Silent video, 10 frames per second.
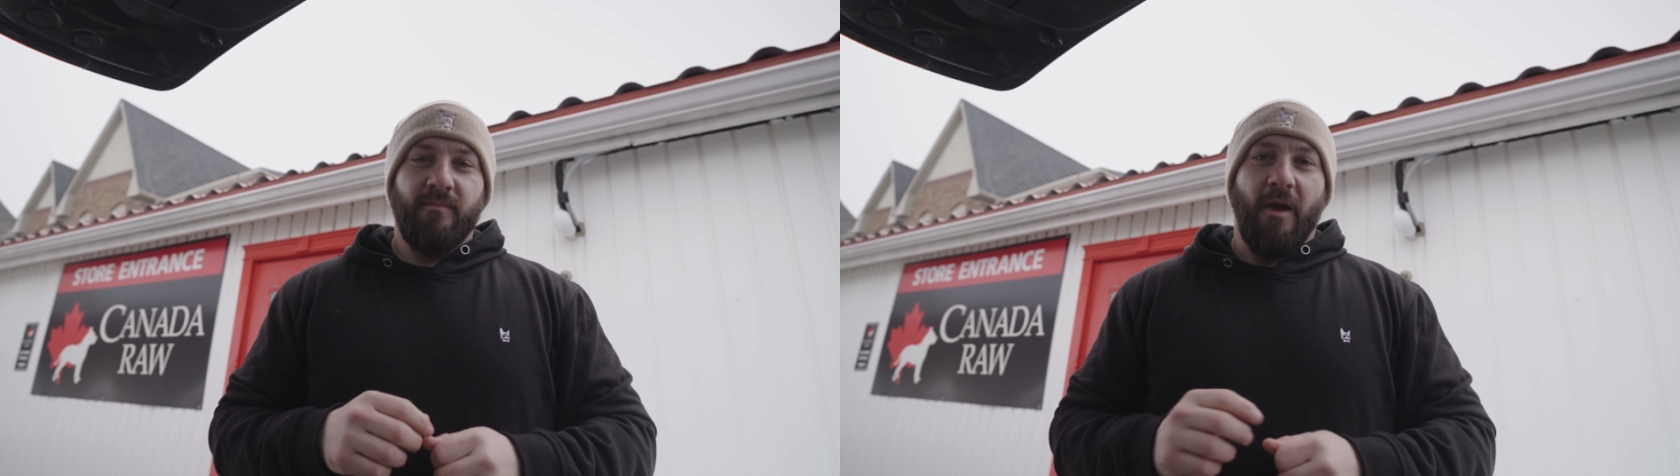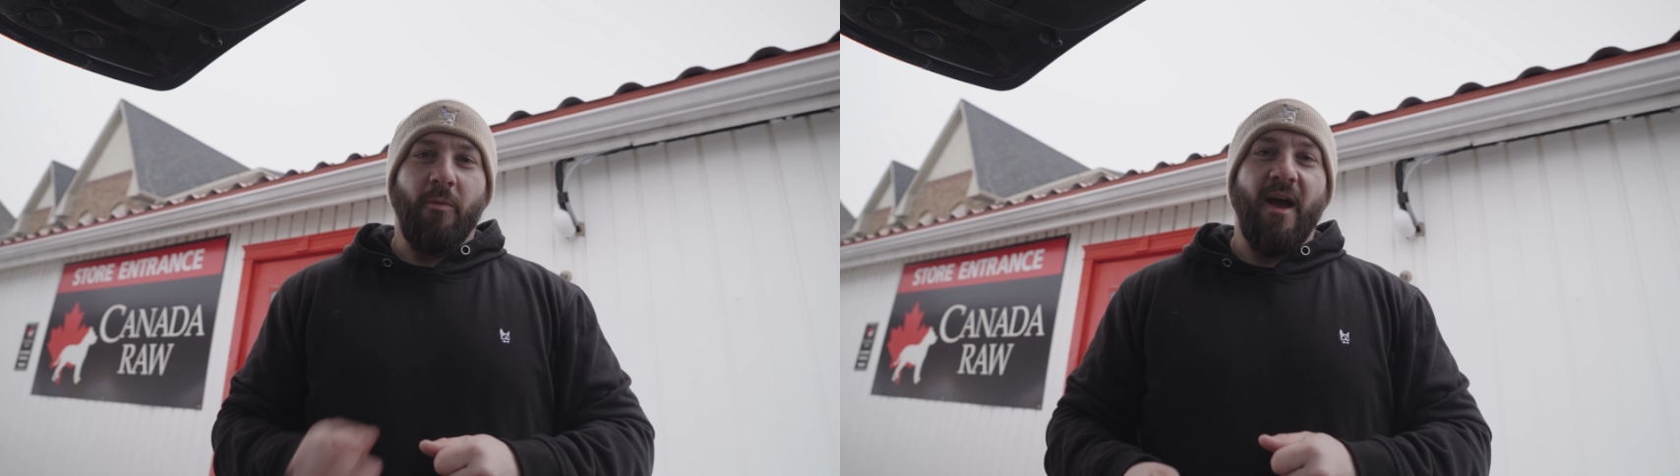
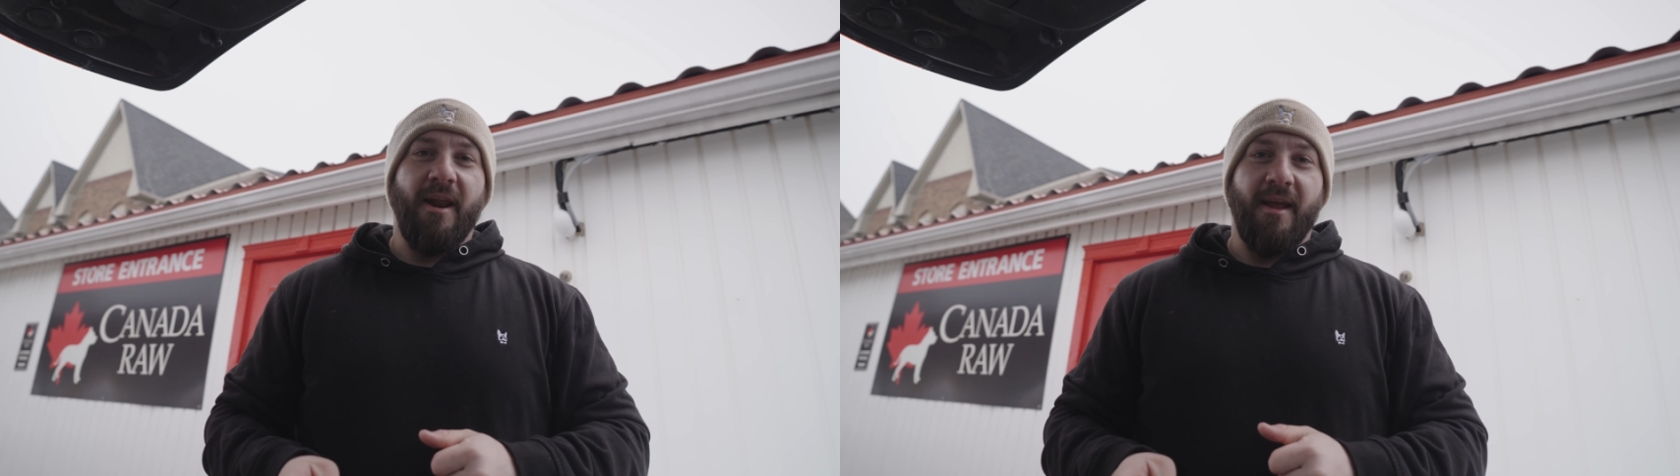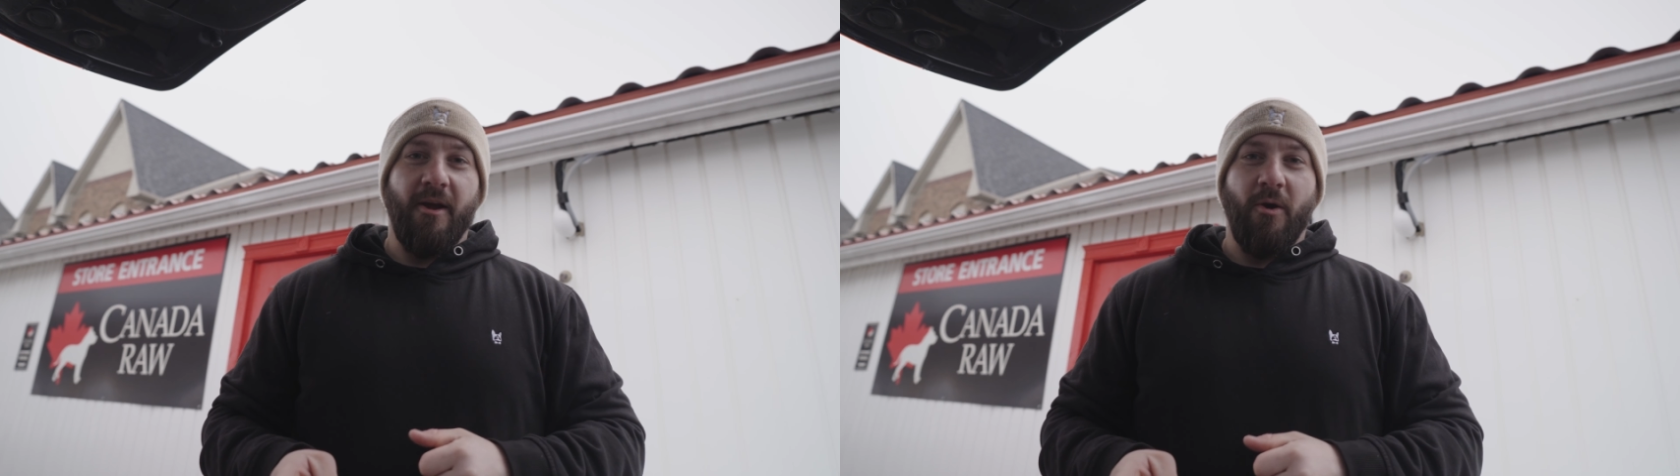Okay, we
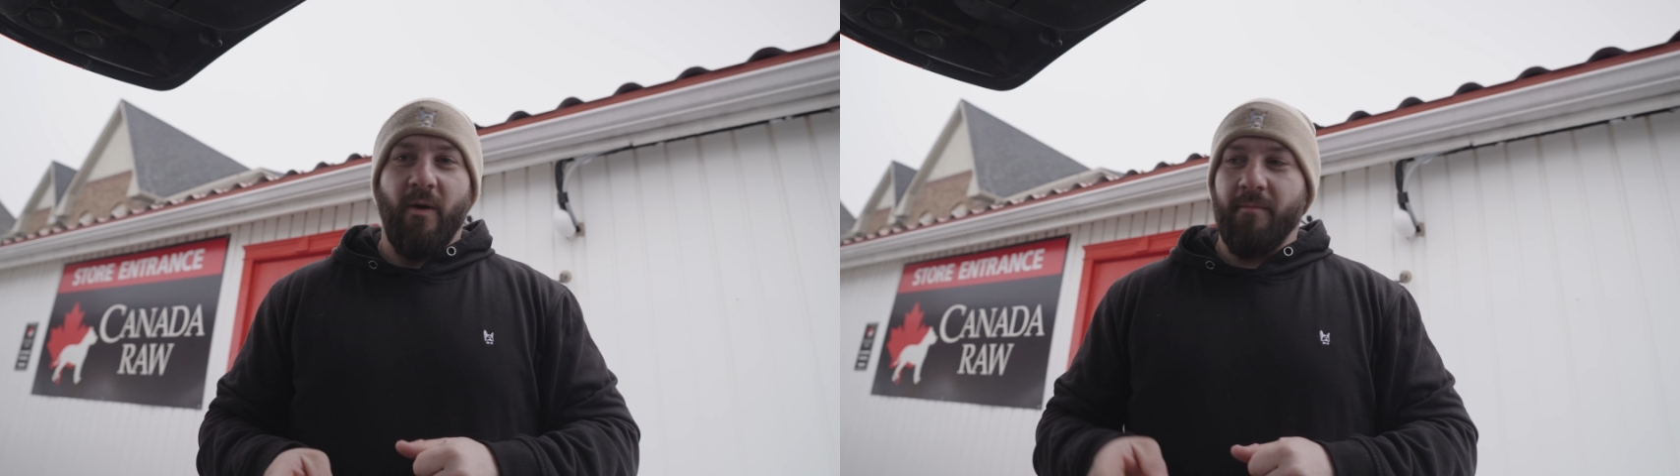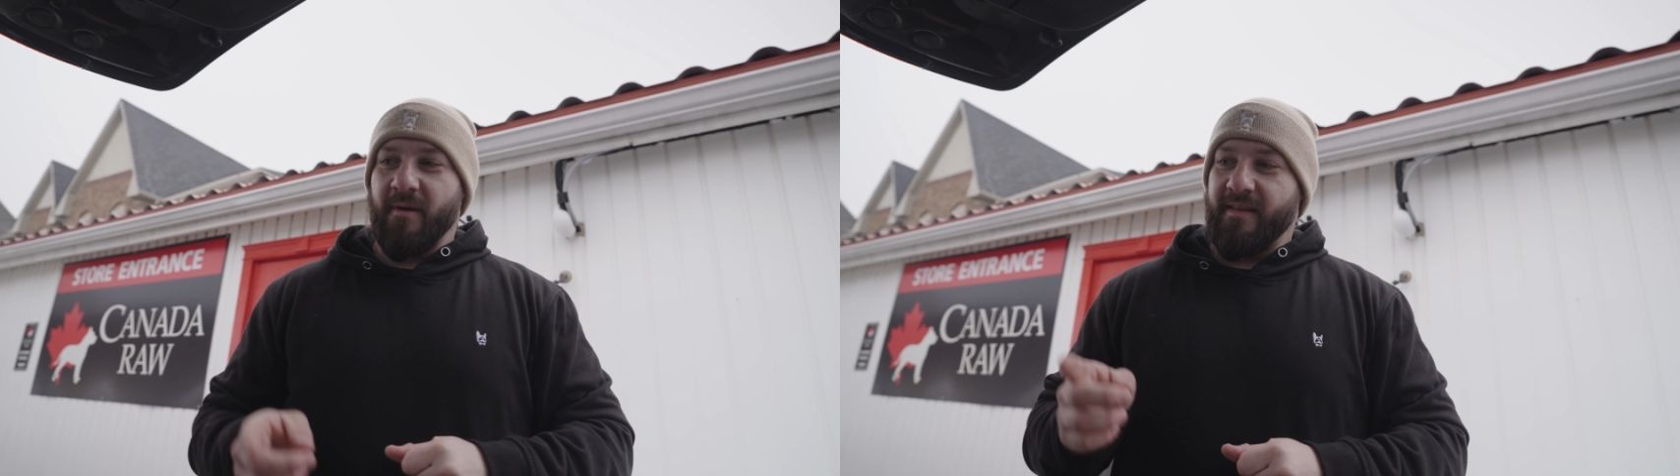gotta get
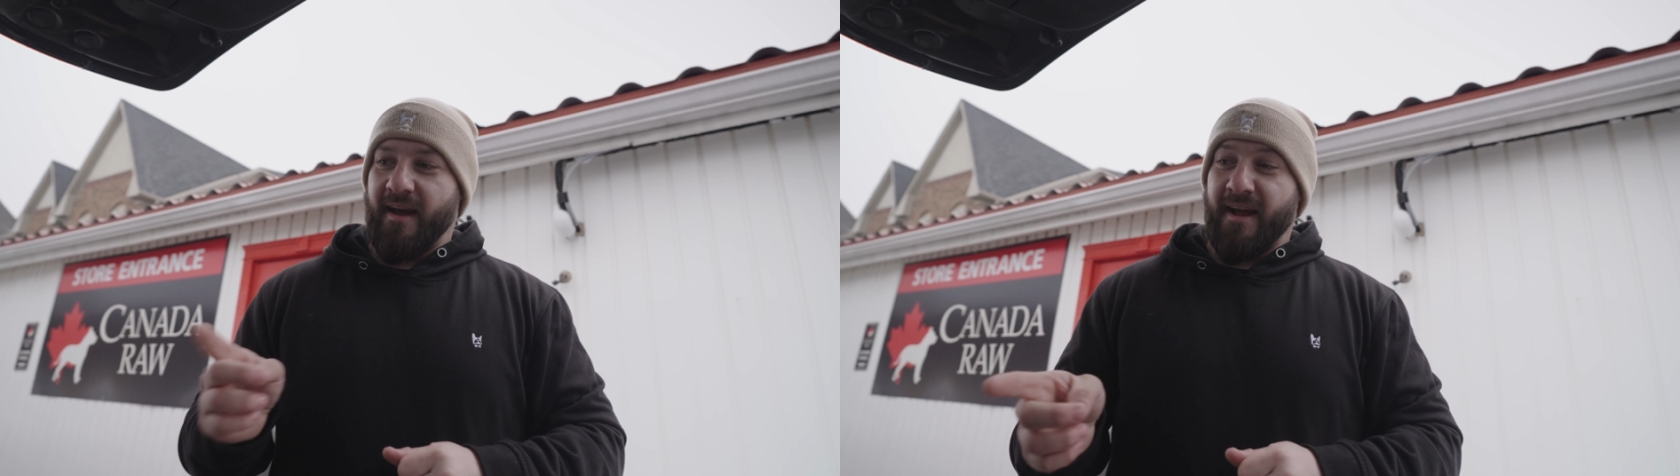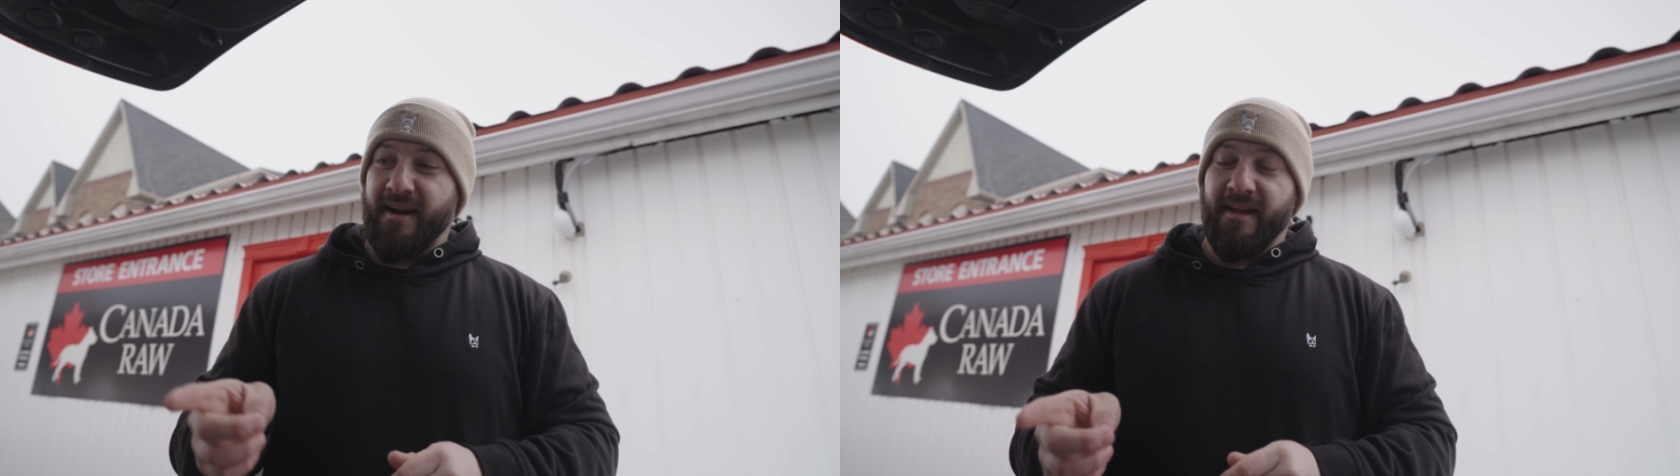going because
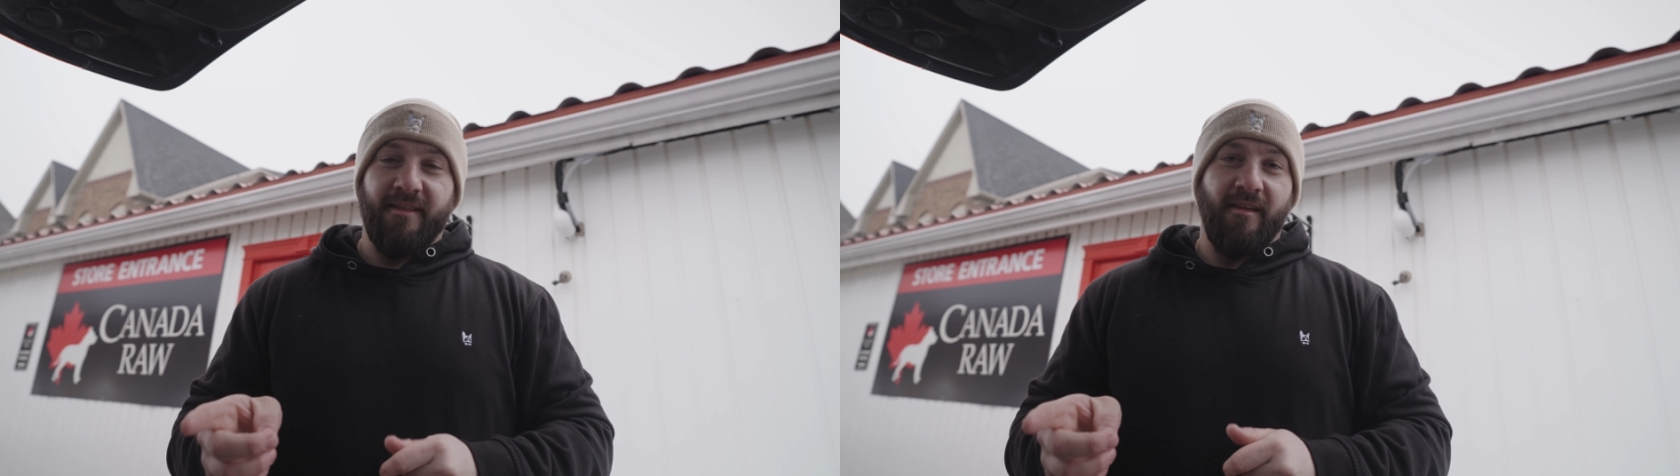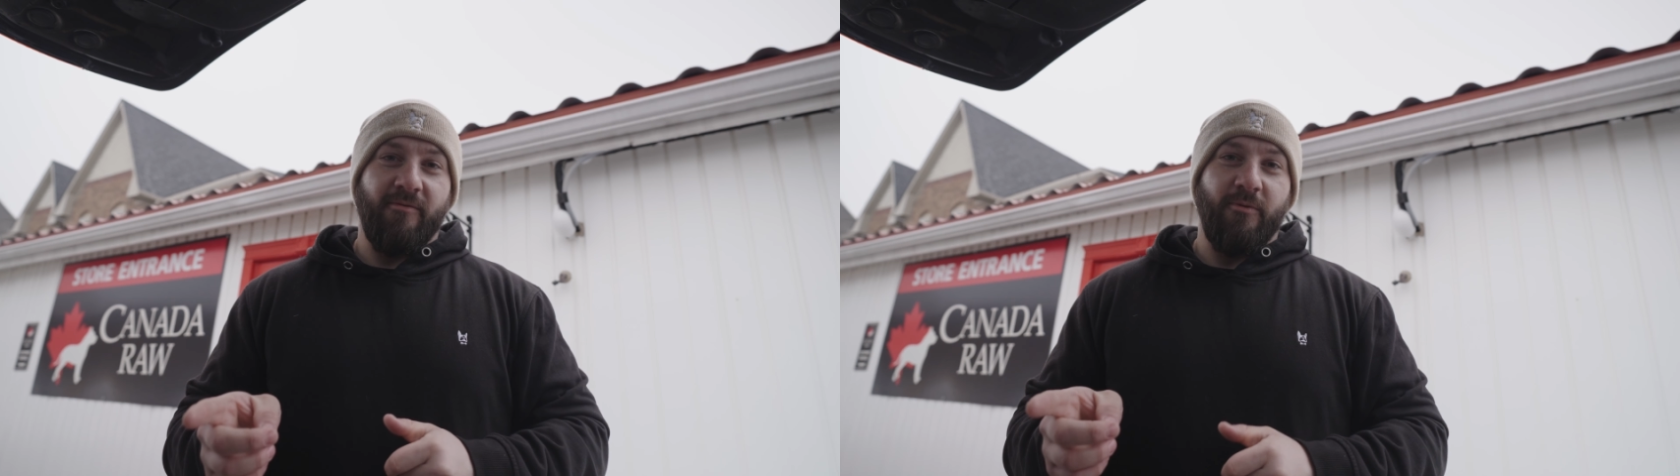I gotta get
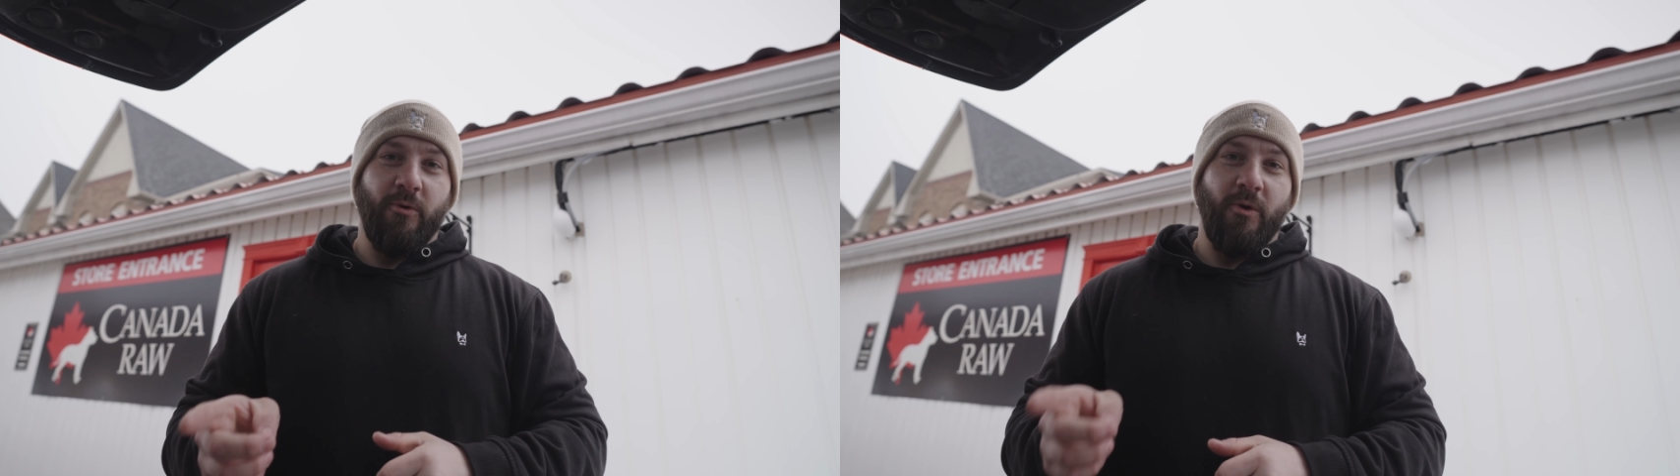this food